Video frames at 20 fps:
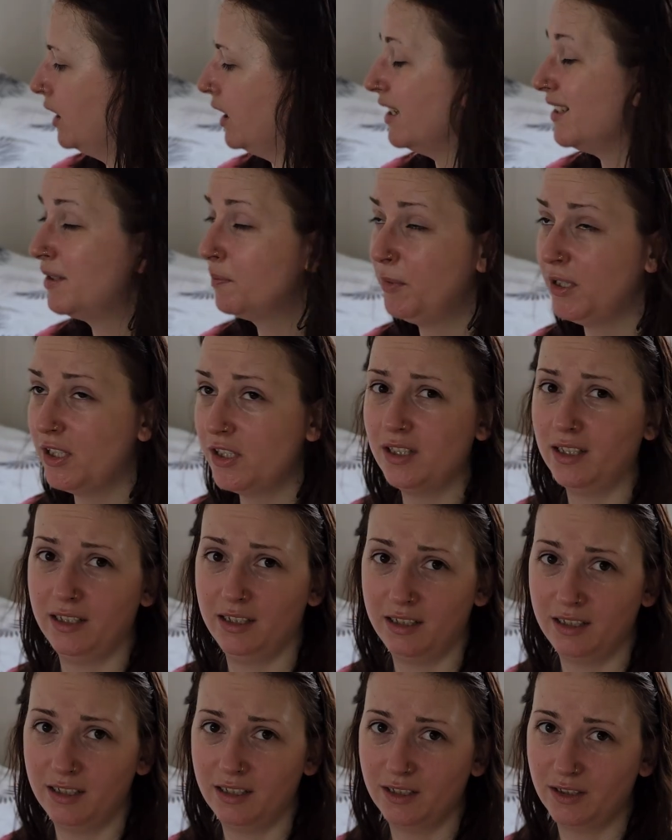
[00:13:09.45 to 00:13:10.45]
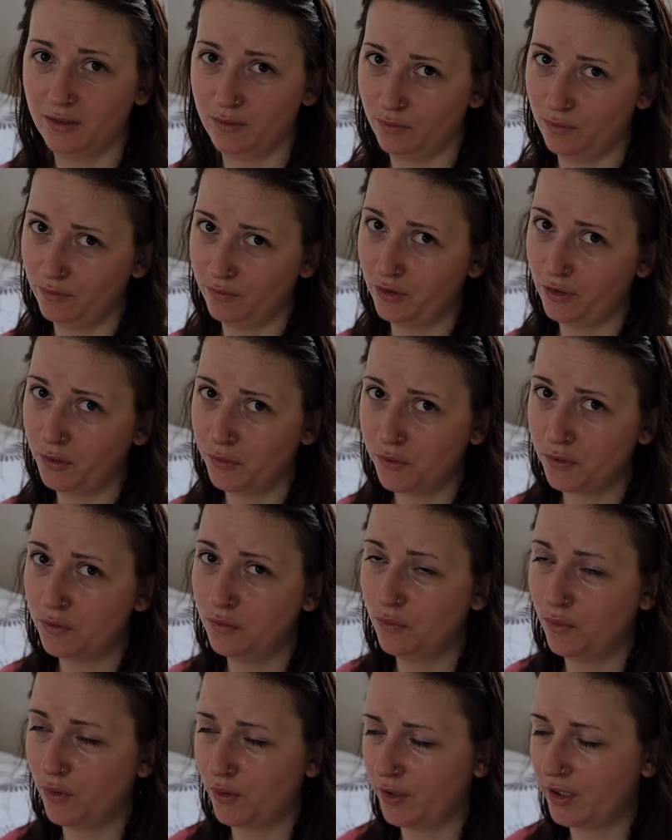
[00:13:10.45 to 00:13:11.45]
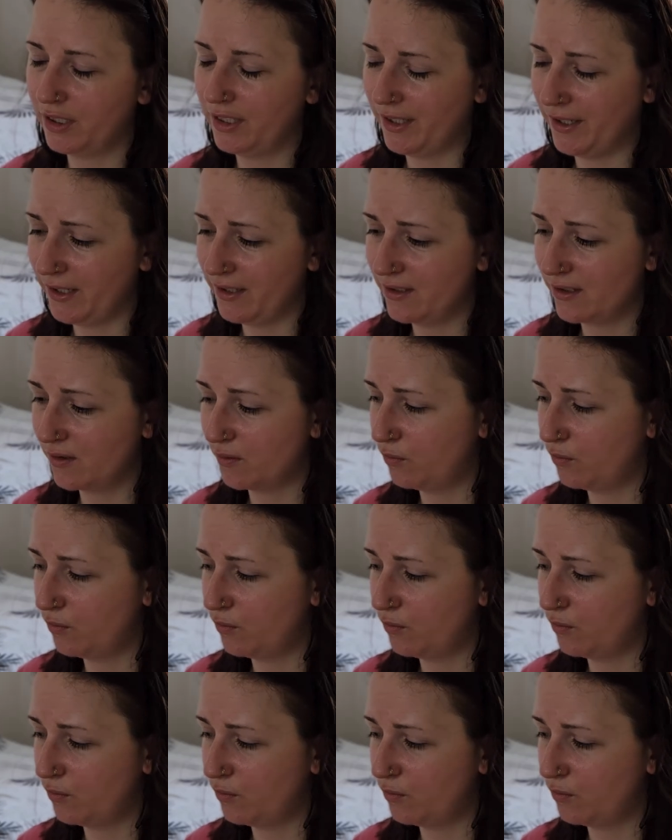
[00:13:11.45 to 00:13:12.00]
Especially for those who work nights,